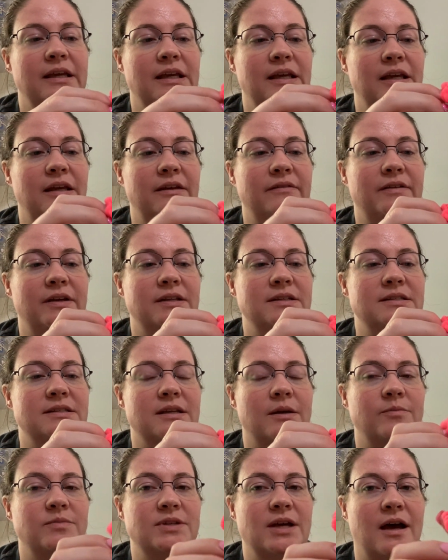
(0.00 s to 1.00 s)
Even
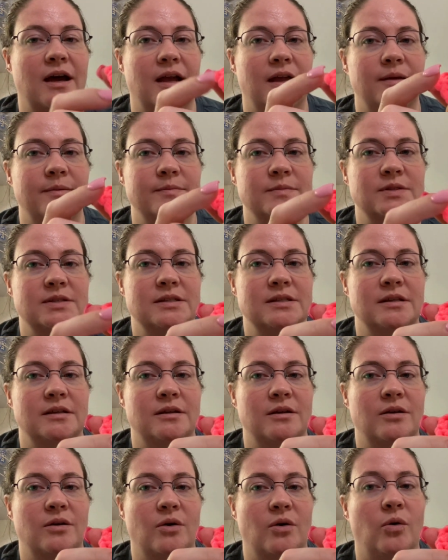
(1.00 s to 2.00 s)
sometimes
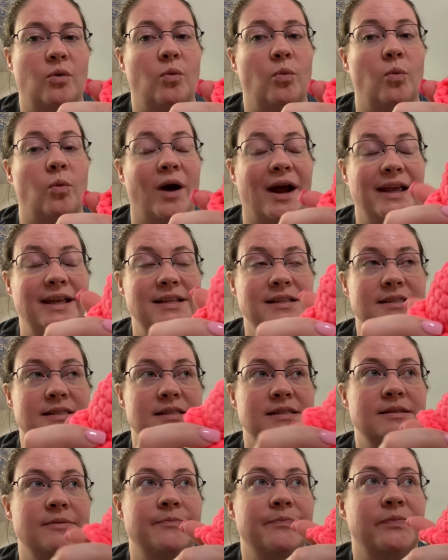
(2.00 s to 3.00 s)

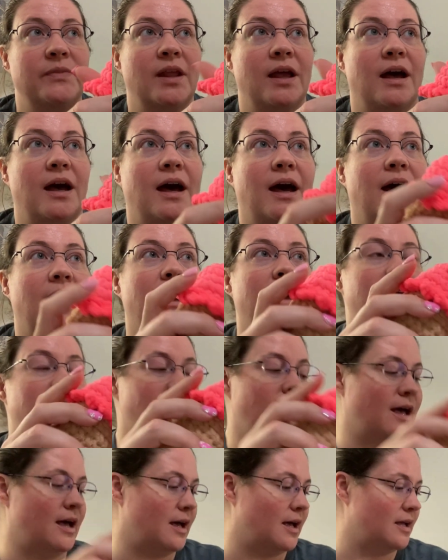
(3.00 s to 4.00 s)
whites. I
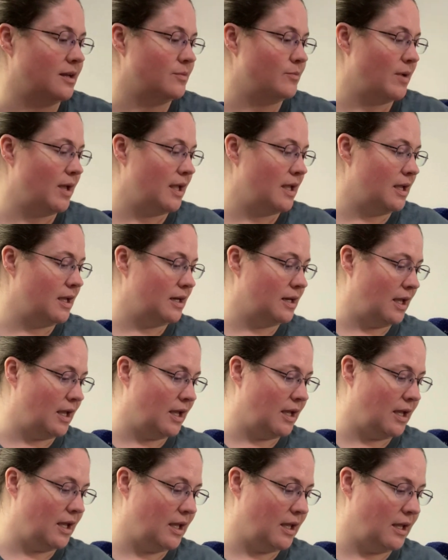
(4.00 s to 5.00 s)
had made
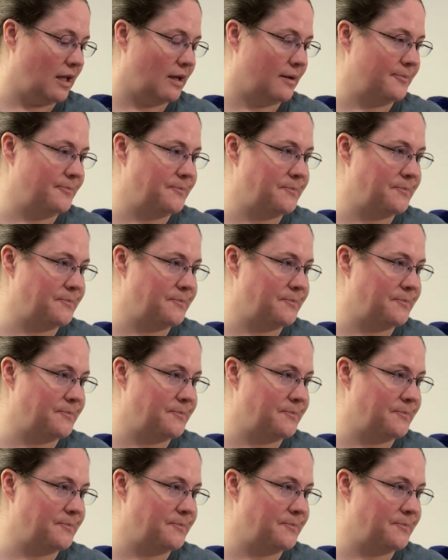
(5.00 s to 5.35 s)
a